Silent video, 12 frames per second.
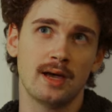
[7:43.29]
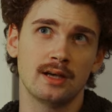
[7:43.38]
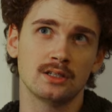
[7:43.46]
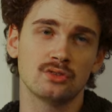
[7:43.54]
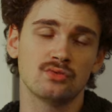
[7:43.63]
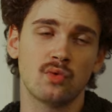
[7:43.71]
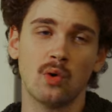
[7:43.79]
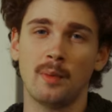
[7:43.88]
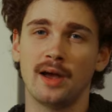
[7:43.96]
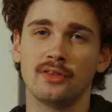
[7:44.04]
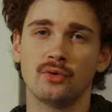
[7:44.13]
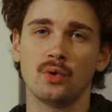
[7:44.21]
as
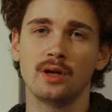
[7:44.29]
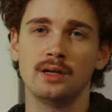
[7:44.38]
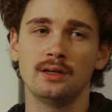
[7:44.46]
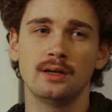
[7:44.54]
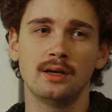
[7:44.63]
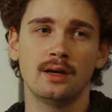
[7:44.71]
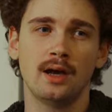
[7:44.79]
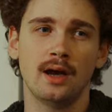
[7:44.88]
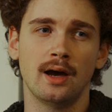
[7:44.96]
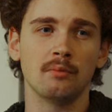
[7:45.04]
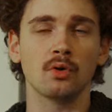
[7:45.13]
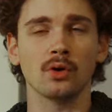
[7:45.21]
4:3,
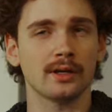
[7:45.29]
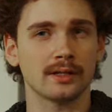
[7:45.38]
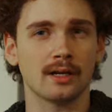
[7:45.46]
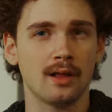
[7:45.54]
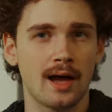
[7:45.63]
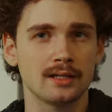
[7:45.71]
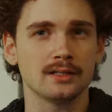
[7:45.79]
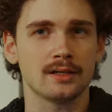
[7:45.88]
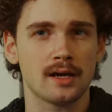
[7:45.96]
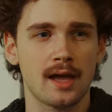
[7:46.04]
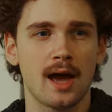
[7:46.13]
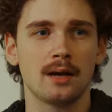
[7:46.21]
or like the classic
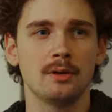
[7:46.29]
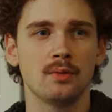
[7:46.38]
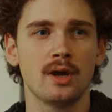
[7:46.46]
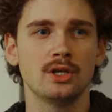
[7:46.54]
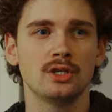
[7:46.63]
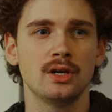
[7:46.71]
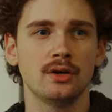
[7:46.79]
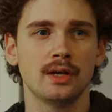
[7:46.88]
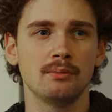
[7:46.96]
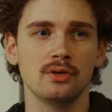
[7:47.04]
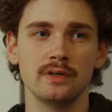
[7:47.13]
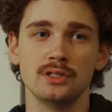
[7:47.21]
Academy ratio
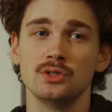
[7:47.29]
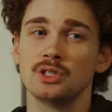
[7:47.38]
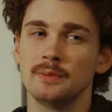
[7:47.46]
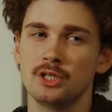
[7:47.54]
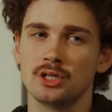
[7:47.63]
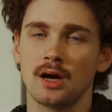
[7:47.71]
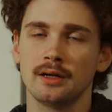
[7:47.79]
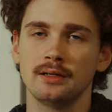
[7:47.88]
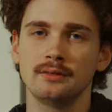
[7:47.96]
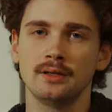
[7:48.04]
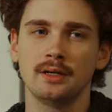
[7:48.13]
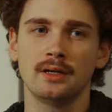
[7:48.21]
that movies used to be shot
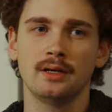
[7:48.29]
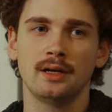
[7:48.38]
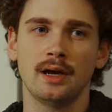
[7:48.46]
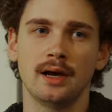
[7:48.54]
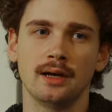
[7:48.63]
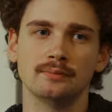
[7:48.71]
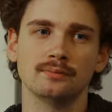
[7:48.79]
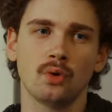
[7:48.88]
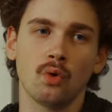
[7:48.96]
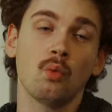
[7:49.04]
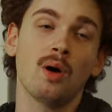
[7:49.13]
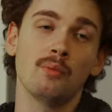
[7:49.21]
in,
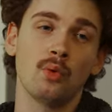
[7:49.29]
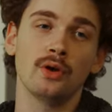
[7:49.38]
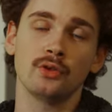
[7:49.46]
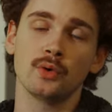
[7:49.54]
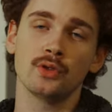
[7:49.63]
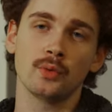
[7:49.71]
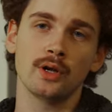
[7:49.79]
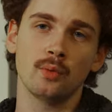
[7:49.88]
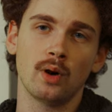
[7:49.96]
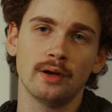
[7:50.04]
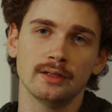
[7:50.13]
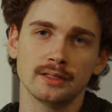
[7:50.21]
or
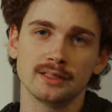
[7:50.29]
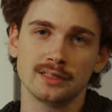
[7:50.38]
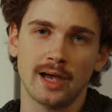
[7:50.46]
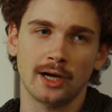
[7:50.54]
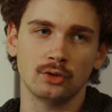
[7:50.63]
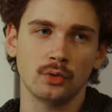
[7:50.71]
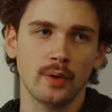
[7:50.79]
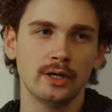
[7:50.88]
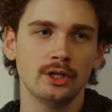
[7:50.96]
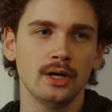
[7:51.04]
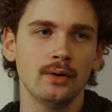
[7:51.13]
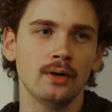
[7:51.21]
1.33:1 is its actual
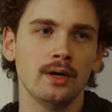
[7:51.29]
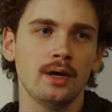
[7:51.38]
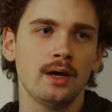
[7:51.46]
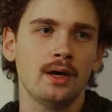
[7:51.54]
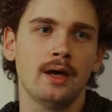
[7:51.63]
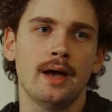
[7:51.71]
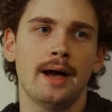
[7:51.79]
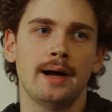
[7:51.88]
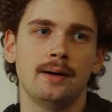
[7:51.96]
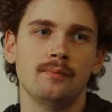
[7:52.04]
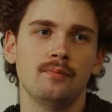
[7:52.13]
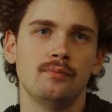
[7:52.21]
ratio.
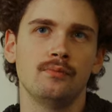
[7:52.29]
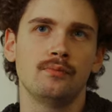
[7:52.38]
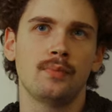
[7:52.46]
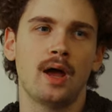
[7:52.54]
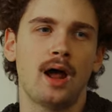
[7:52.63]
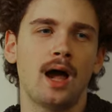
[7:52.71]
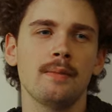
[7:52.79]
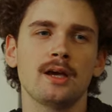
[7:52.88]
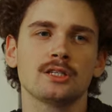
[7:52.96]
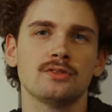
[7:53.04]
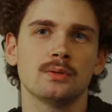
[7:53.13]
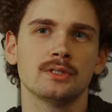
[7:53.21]
But
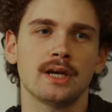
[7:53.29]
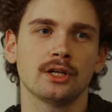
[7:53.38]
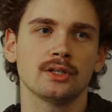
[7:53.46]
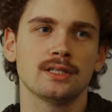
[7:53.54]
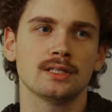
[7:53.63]
IMAX film is actually